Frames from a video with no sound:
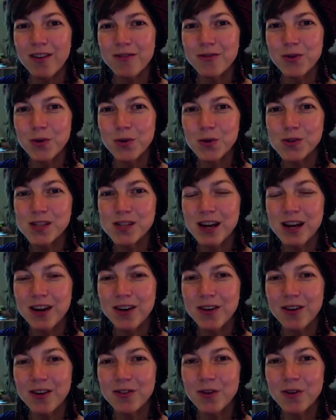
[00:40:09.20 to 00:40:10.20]
foods that are
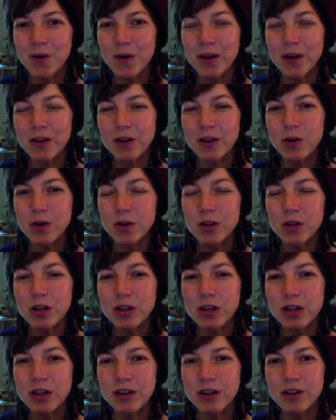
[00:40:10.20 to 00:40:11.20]
growing
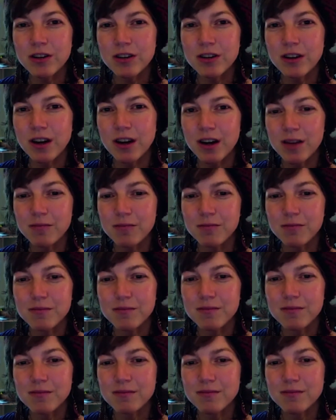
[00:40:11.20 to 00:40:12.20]
locally
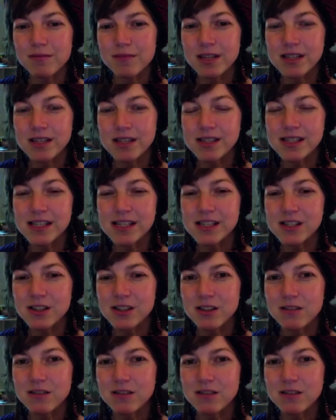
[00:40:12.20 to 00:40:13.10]
in season.